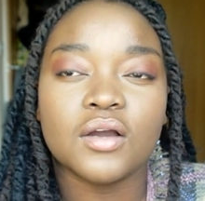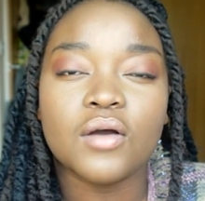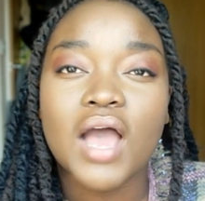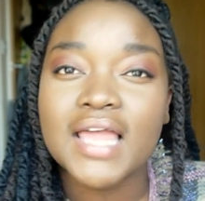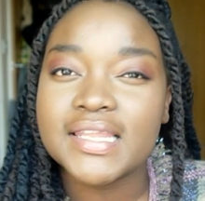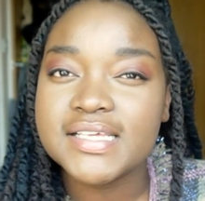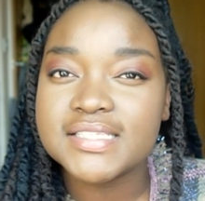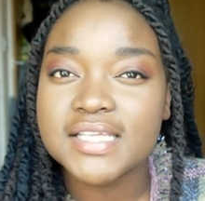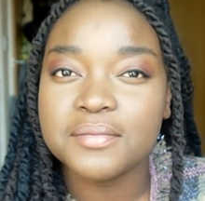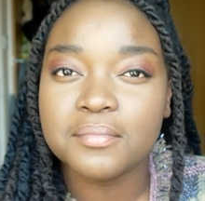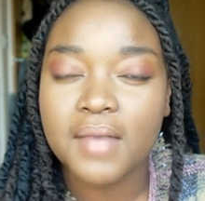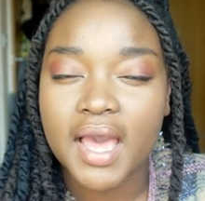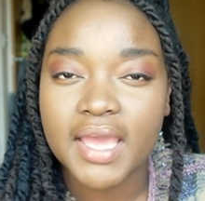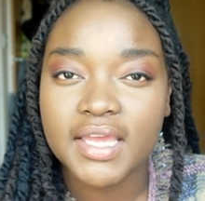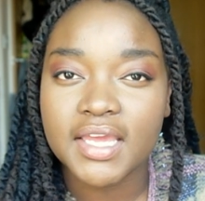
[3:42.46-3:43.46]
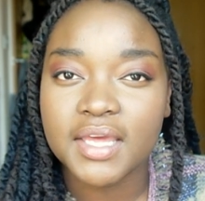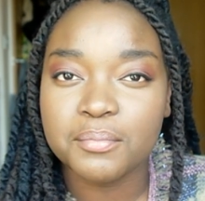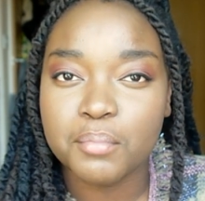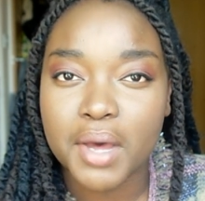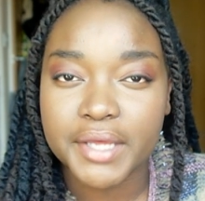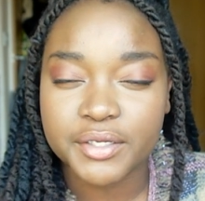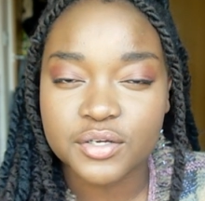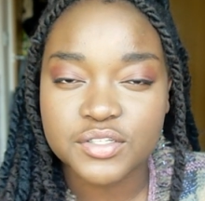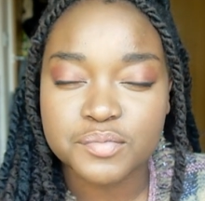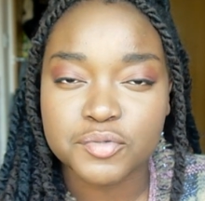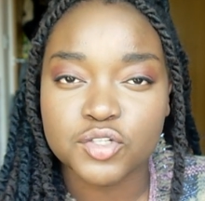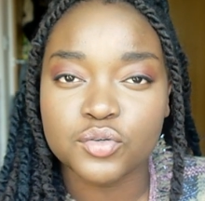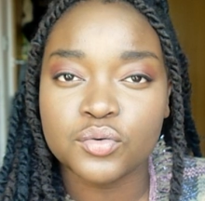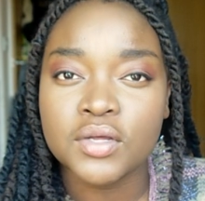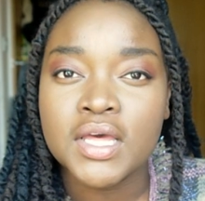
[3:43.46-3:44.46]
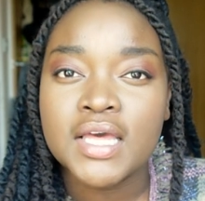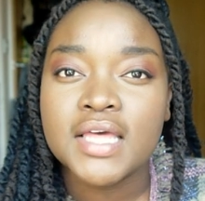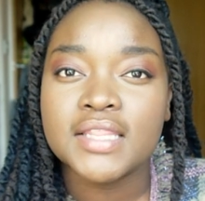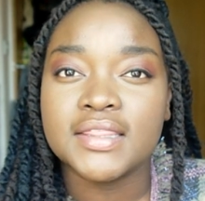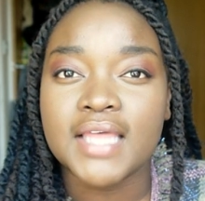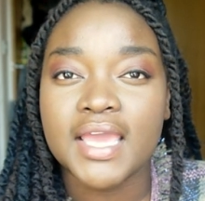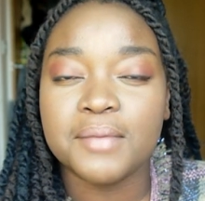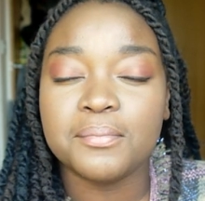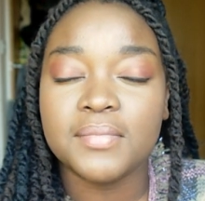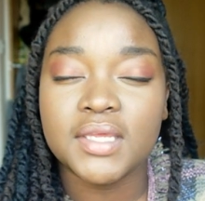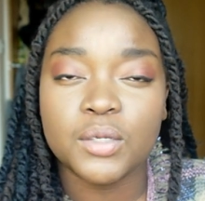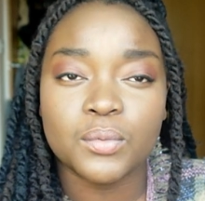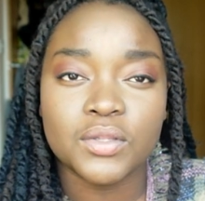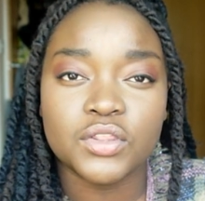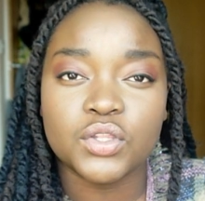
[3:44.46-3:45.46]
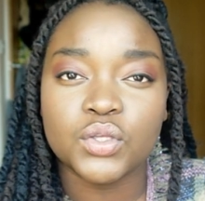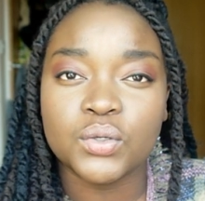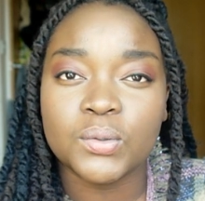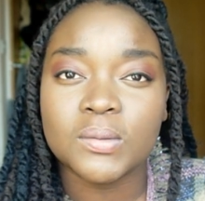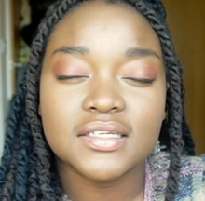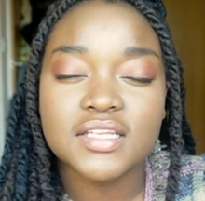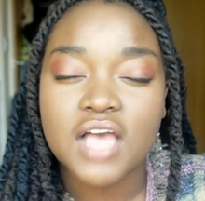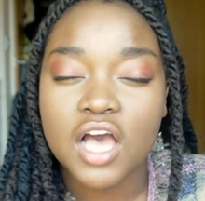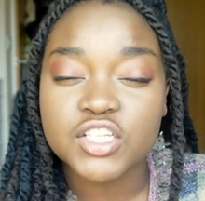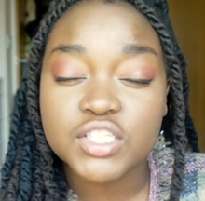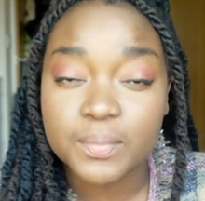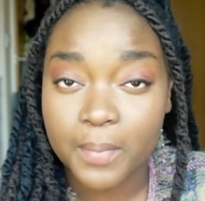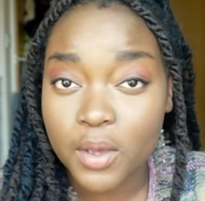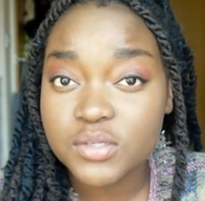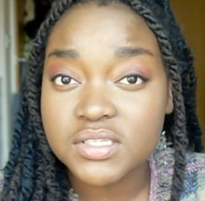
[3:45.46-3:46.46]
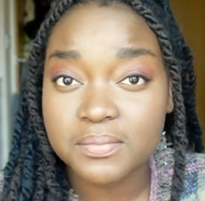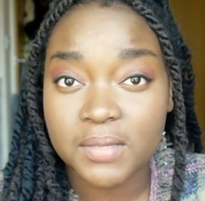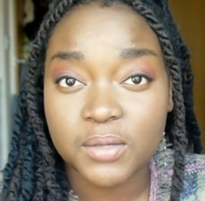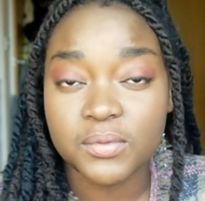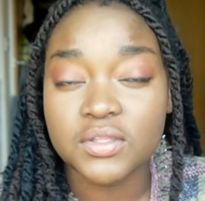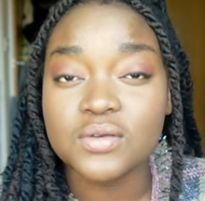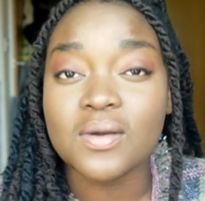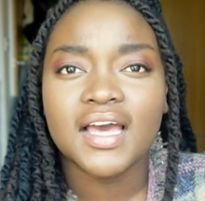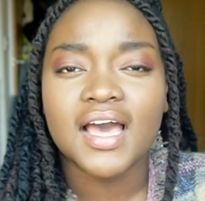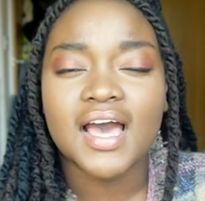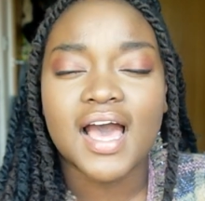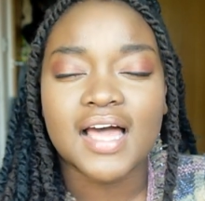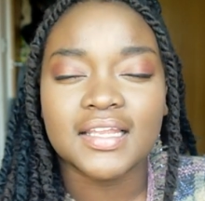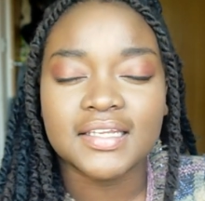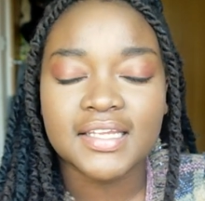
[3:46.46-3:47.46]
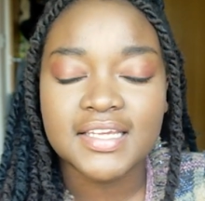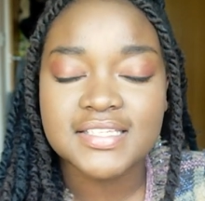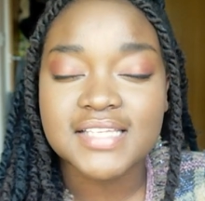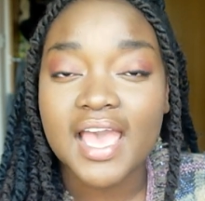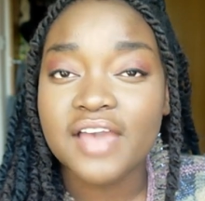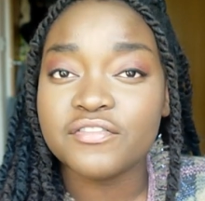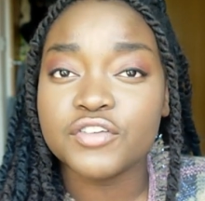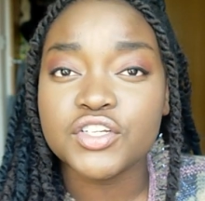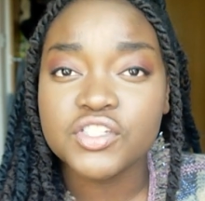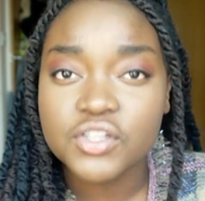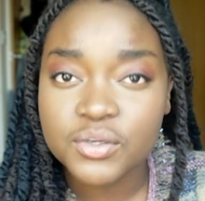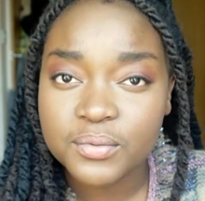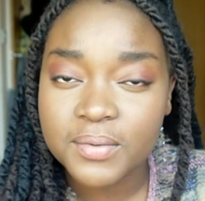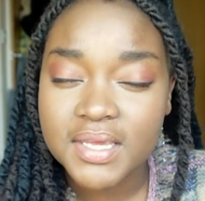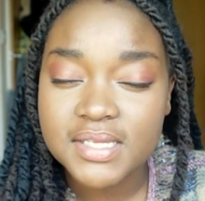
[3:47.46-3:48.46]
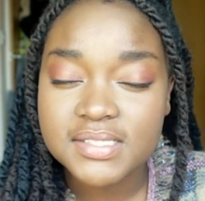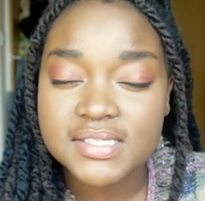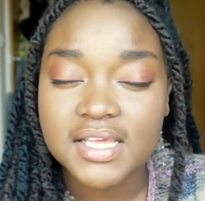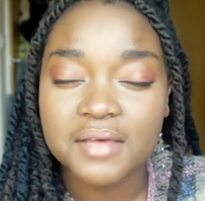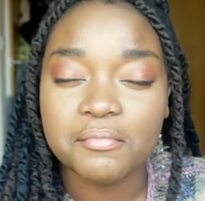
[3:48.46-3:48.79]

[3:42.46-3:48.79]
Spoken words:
at least in my hospital, they are supposed to meet with you at least every 2 weeks.